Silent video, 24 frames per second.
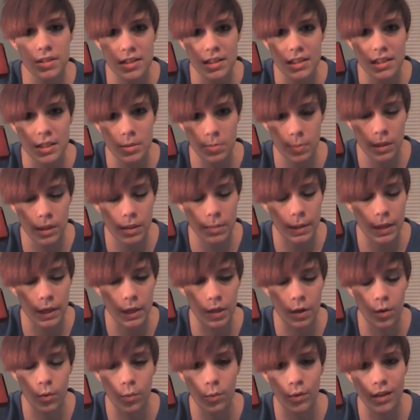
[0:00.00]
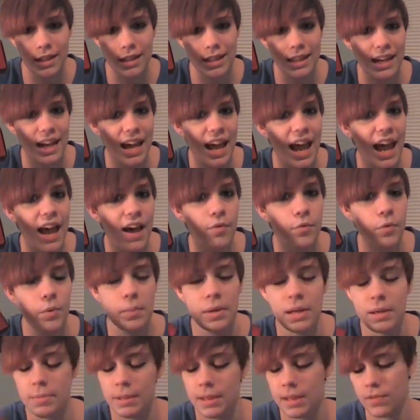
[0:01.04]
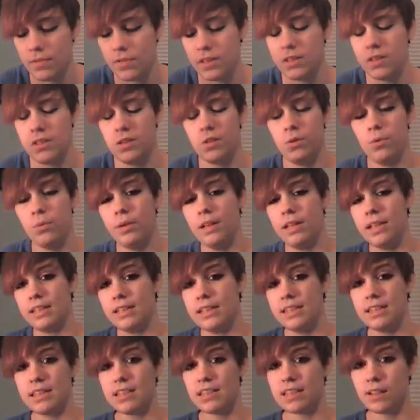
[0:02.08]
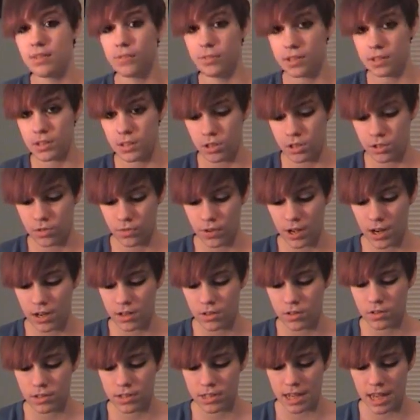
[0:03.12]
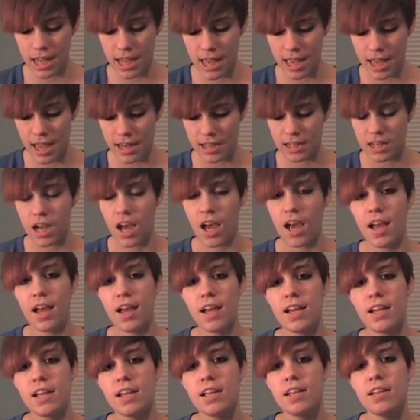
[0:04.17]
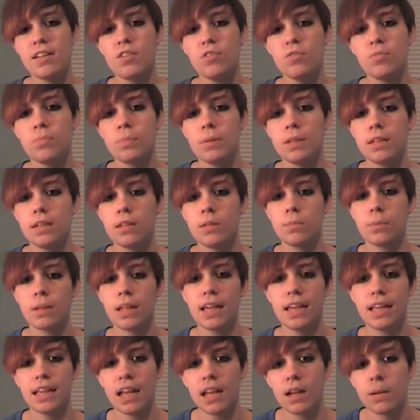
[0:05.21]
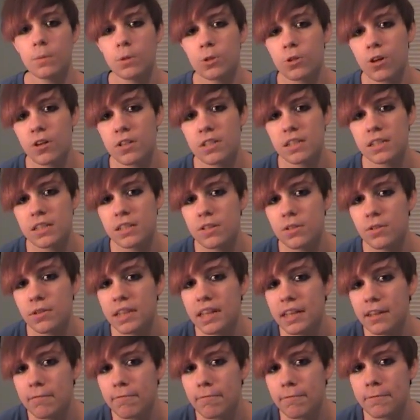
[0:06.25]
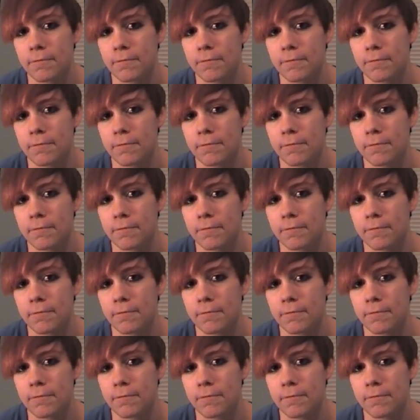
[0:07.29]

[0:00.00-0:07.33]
It's been about a week and a half or maybe even 2 weeks since I finished finals, and I've been playing Animal Crossing's New Leaf.